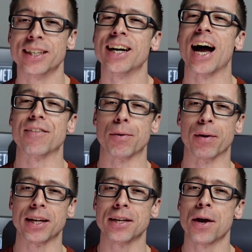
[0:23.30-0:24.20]
Hi
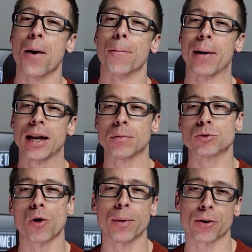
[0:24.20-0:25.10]
everybody, my name's
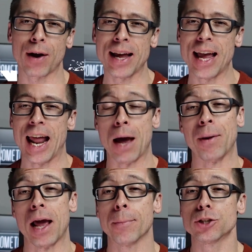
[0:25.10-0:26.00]
Roman Grant and I'm
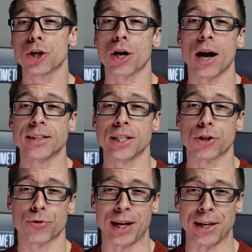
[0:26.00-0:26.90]
an amateur content
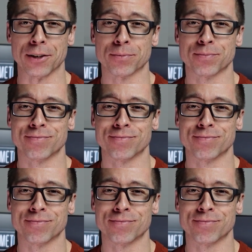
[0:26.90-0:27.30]
creator.